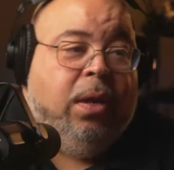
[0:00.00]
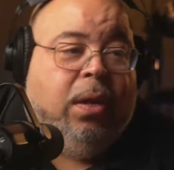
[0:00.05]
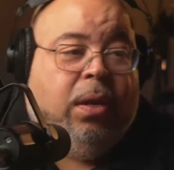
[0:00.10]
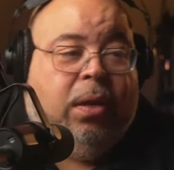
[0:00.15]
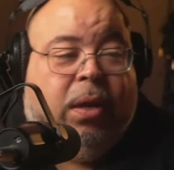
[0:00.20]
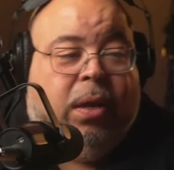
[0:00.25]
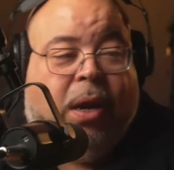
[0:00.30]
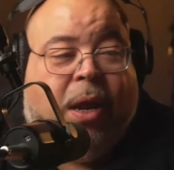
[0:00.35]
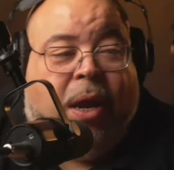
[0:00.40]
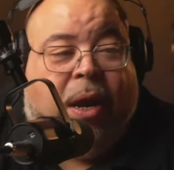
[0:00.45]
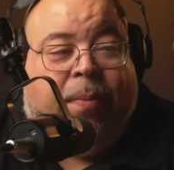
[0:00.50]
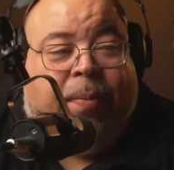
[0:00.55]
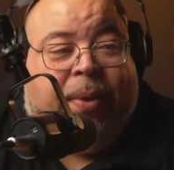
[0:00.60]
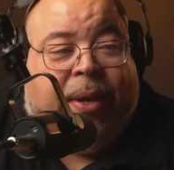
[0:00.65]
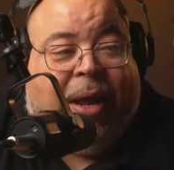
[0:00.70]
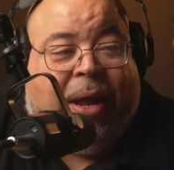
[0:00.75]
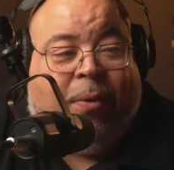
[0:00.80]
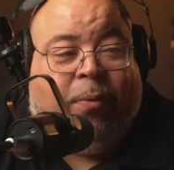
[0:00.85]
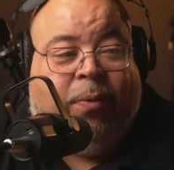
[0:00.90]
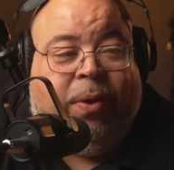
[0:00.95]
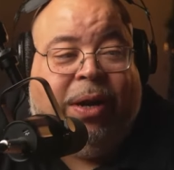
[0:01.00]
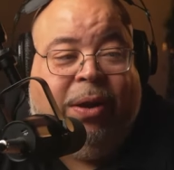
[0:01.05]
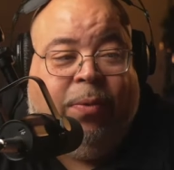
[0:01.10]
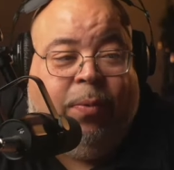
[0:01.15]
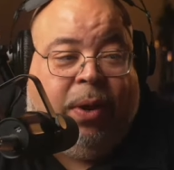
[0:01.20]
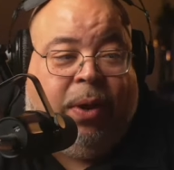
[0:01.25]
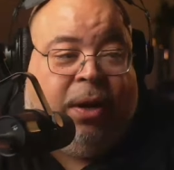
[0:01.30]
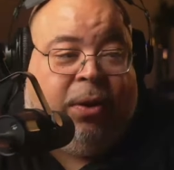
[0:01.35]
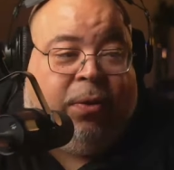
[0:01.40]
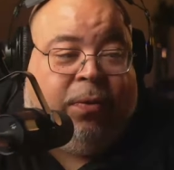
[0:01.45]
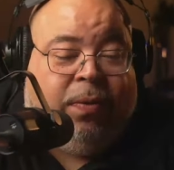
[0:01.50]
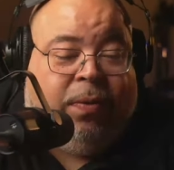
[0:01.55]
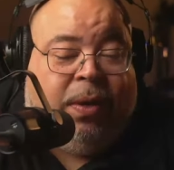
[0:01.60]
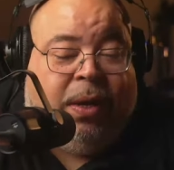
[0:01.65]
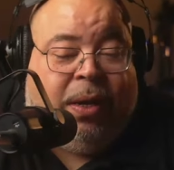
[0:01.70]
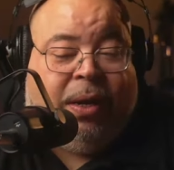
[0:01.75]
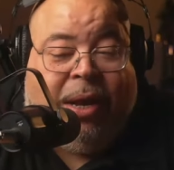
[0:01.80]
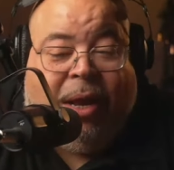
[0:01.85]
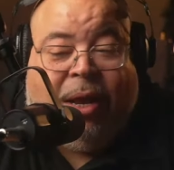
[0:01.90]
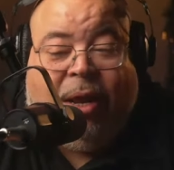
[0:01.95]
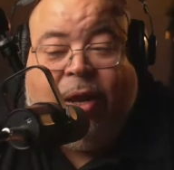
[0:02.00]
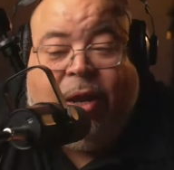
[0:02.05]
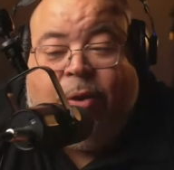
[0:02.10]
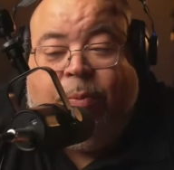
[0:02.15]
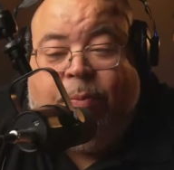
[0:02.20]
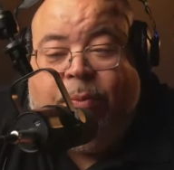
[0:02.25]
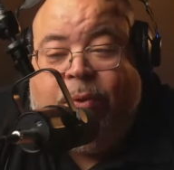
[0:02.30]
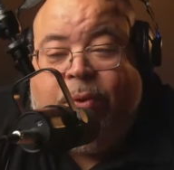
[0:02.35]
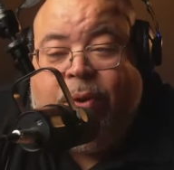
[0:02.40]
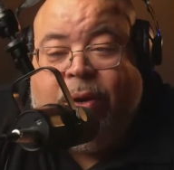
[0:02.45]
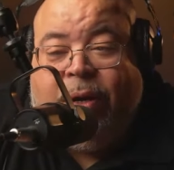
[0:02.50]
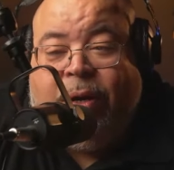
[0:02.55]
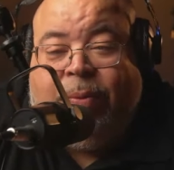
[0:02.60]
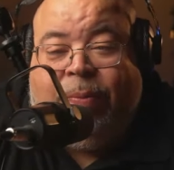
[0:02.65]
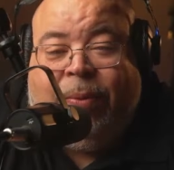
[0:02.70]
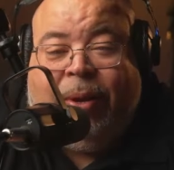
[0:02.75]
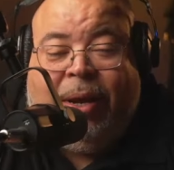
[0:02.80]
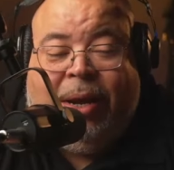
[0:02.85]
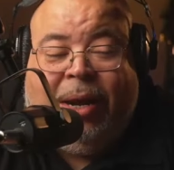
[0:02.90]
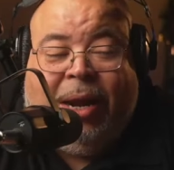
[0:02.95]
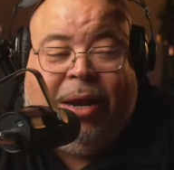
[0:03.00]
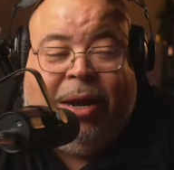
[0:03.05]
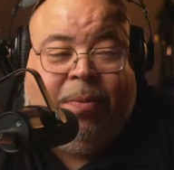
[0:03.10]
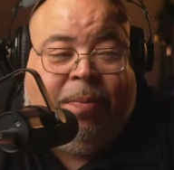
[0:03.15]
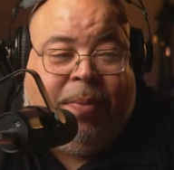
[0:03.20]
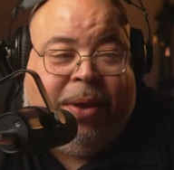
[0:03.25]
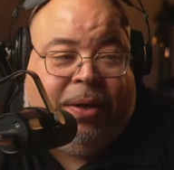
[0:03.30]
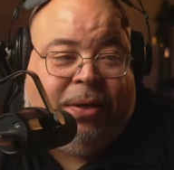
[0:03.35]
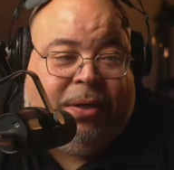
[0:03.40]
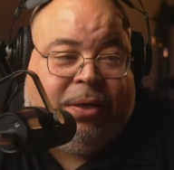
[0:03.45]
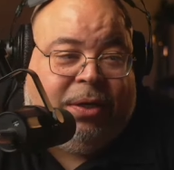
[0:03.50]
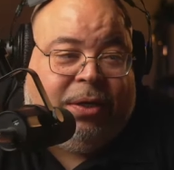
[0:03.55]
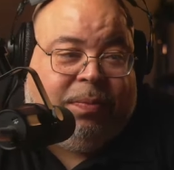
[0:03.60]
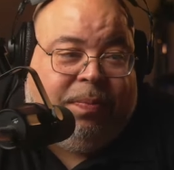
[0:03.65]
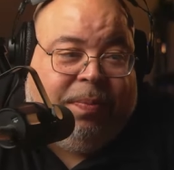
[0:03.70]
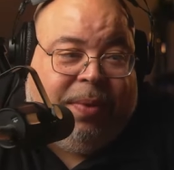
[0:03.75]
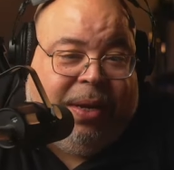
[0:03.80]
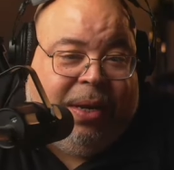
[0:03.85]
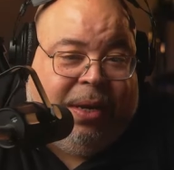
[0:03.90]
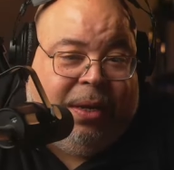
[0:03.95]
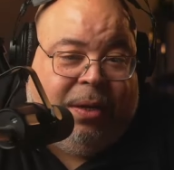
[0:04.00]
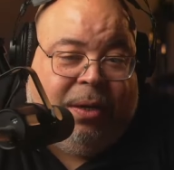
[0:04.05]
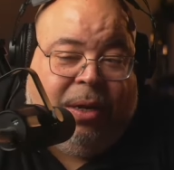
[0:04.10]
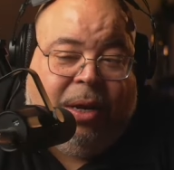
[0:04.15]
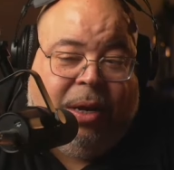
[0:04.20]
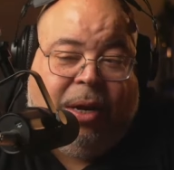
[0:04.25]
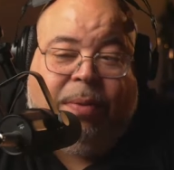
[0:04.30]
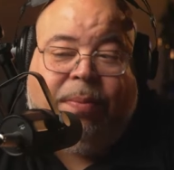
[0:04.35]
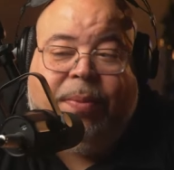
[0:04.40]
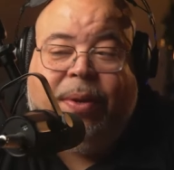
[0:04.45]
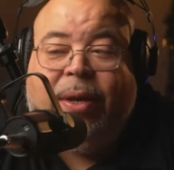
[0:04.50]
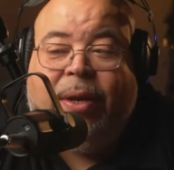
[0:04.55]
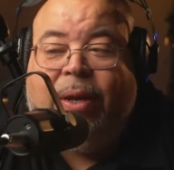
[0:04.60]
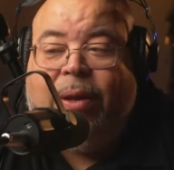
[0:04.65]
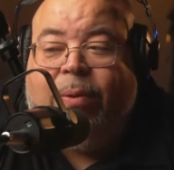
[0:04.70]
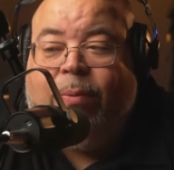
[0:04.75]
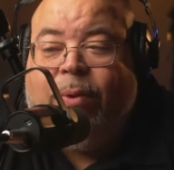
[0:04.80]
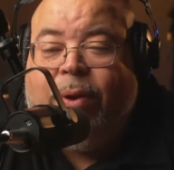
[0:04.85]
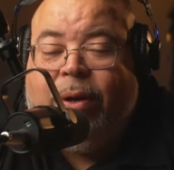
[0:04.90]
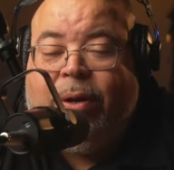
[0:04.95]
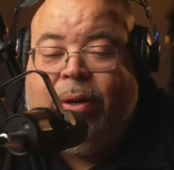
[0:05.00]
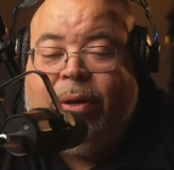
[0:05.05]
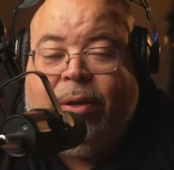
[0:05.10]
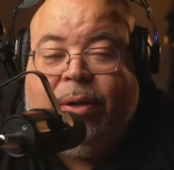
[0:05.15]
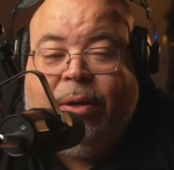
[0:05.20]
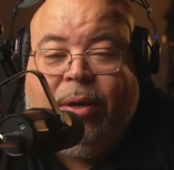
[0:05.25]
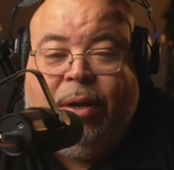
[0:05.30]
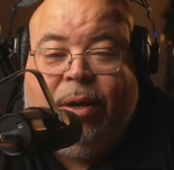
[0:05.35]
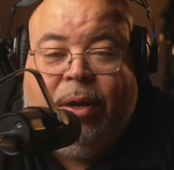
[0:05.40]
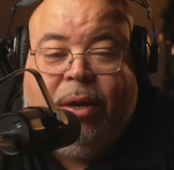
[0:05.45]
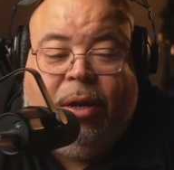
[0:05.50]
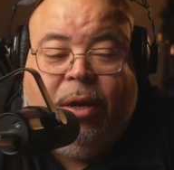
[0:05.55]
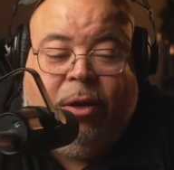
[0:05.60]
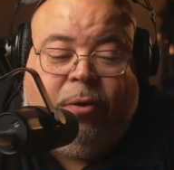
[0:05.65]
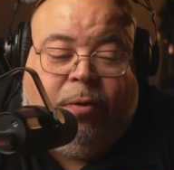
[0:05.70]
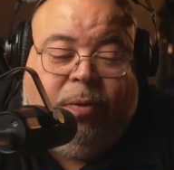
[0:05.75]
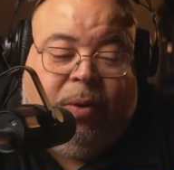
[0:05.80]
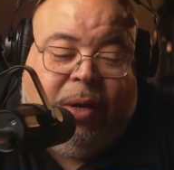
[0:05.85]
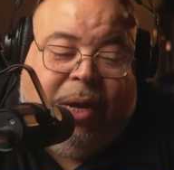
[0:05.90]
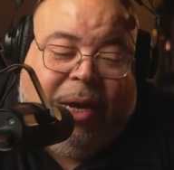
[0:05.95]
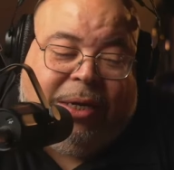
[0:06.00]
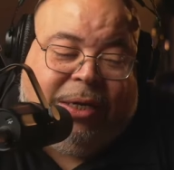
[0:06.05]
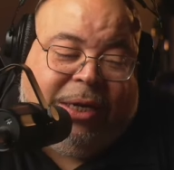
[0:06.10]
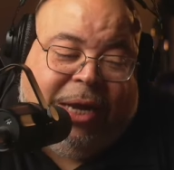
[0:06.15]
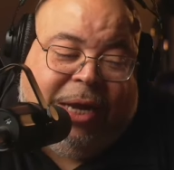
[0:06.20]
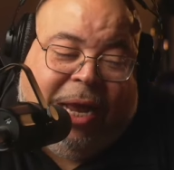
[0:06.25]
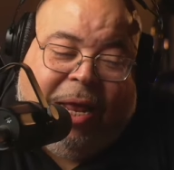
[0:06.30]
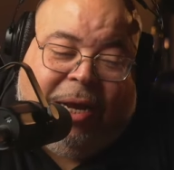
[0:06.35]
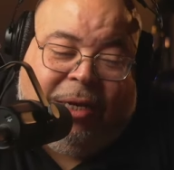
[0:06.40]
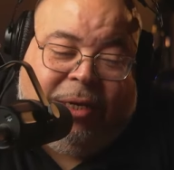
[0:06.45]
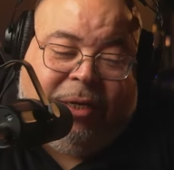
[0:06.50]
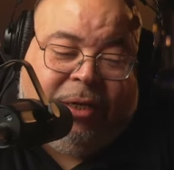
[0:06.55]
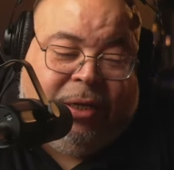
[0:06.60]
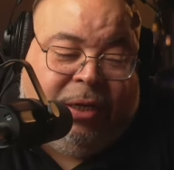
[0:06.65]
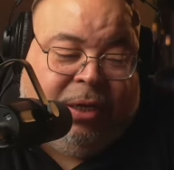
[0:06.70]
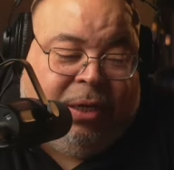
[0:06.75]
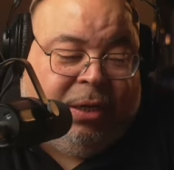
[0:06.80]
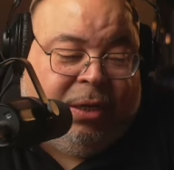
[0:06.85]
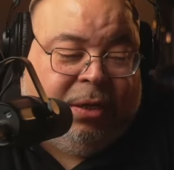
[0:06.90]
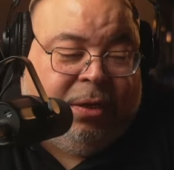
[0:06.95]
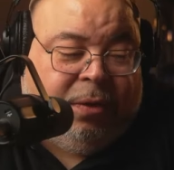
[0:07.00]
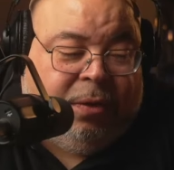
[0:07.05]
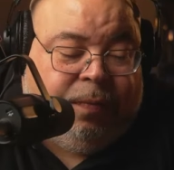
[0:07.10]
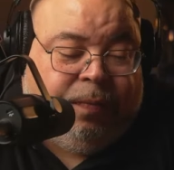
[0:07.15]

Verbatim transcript: You know what I mean? I really want to create like a community, man. It ain't about just me. You know what I mean? I want to create challenges.